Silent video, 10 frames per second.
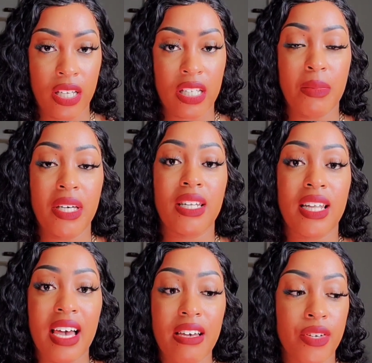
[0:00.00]
Speak
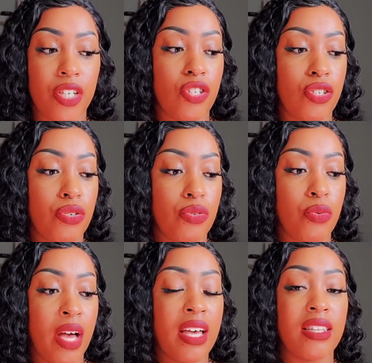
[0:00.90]
life
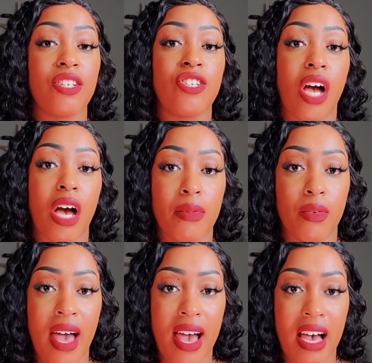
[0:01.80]
into the job
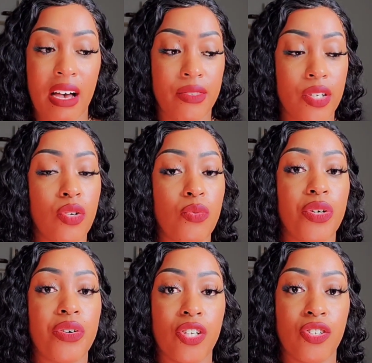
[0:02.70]
you have, the
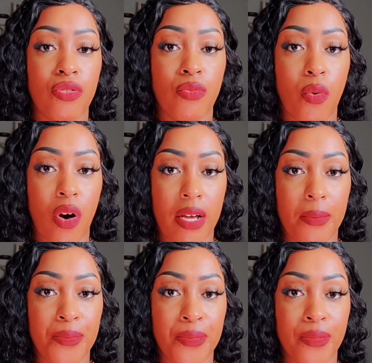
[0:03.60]
career that you want.